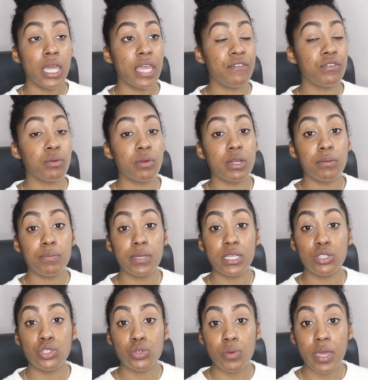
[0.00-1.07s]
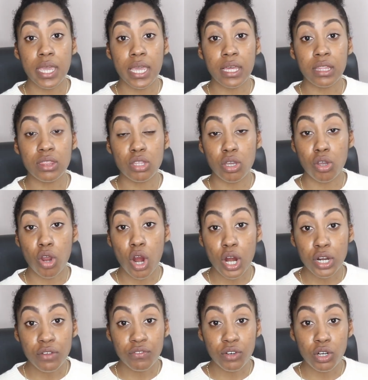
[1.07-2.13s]
if you want to be doing the
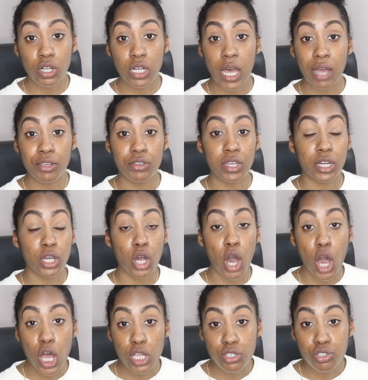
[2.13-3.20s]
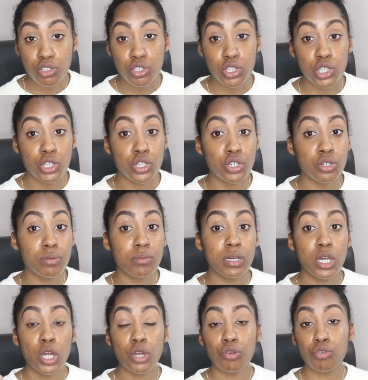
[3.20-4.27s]
carnival, how you get a
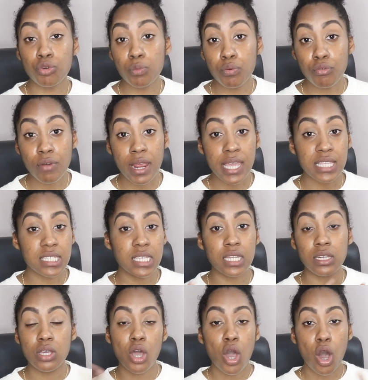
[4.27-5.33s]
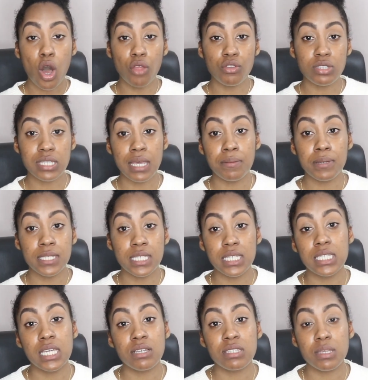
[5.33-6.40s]
costume, group rates, and all those type of
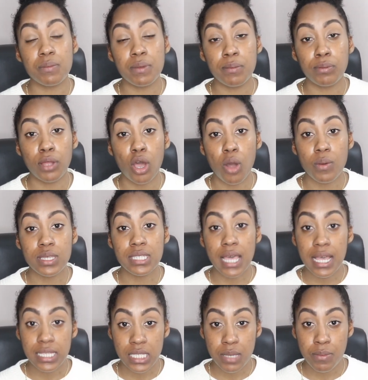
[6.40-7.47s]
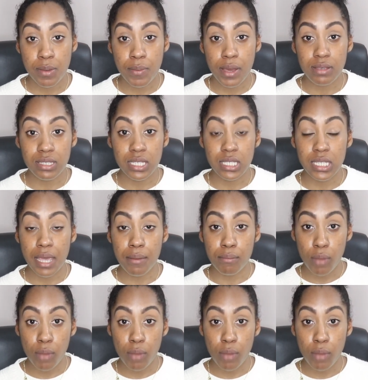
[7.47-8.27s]
details that people are always asking me about since I